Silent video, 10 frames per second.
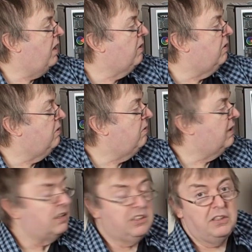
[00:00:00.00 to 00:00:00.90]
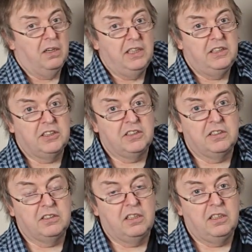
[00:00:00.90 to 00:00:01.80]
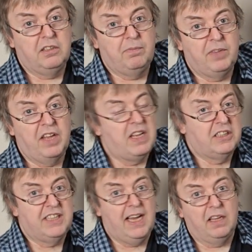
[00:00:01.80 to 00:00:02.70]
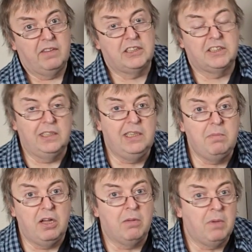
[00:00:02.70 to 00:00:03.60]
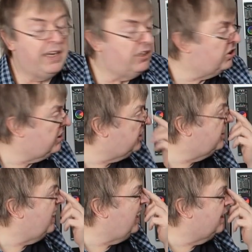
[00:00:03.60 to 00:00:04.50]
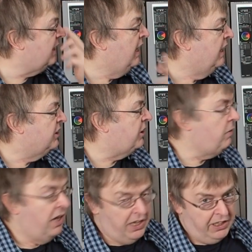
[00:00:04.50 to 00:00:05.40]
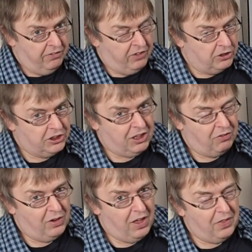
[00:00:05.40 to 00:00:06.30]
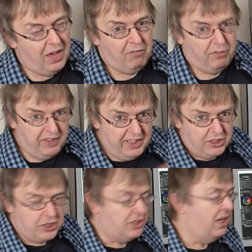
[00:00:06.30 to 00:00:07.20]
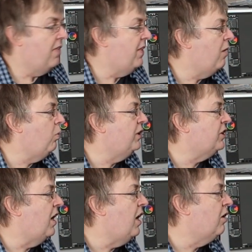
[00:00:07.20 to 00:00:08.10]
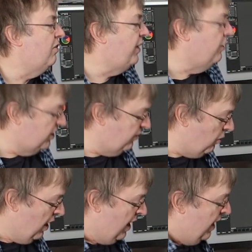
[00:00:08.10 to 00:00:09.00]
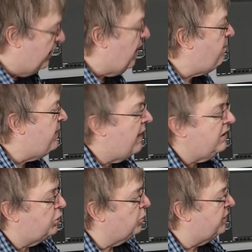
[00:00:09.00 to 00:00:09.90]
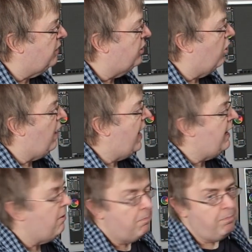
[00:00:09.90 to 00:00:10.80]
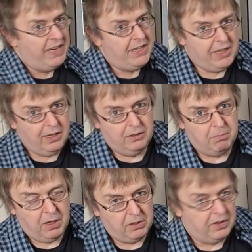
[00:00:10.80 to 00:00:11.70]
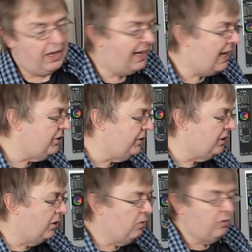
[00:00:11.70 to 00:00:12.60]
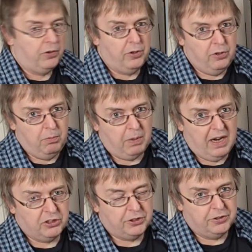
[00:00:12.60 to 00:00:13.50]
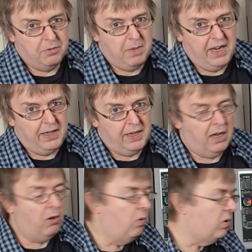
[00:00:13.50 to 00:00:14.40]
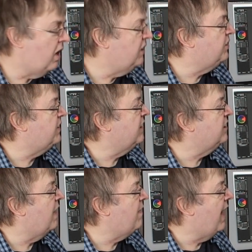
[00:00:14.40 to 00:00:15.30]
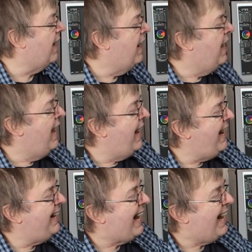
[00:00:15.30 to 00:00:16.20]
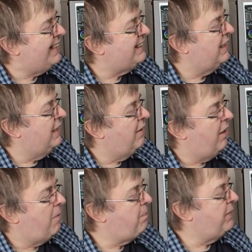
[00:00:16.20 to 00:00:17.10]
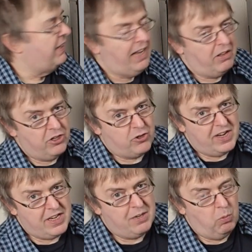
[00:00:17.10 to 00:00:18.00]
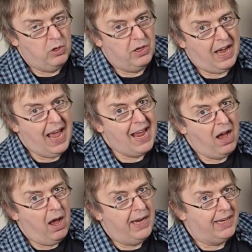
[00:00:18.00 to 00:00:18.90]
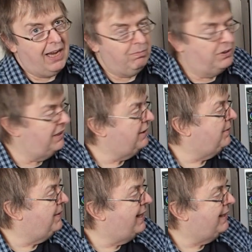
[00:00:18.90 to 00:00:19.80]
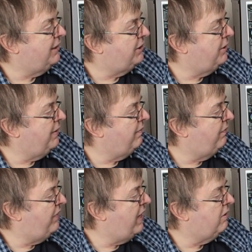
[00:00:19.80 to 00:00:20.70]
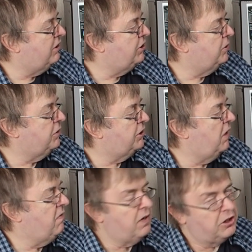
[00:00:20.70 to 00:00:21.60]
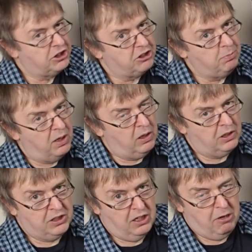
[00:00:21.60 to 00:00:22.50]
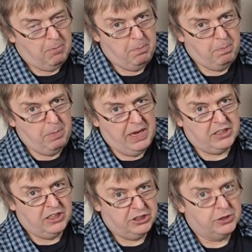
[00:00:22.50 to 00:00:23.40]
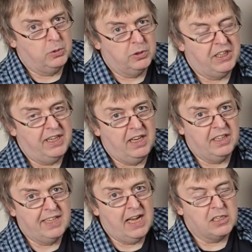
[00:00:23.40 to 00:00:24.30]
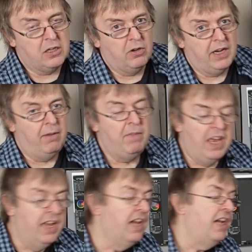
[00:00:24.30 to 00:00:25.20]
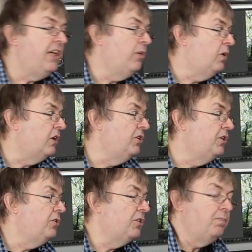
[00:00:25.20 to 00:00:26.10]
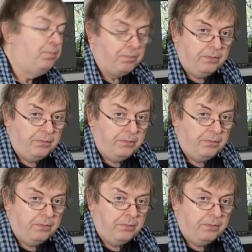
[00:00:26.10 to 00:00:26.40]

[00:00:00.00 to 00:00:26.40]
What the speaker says: oh, well, that's nice. And that's it. That's the limit of my interest in it. So you've got stuff like that, features like that, which are of useful. Yeah. Now, it's also got a media mode that allows you to look through, browse through media, all kinds of things like that. It has, the dreaded word AI comes into it, and it's doing various sorts of smarter, better sorting and cataloguing. You can do some,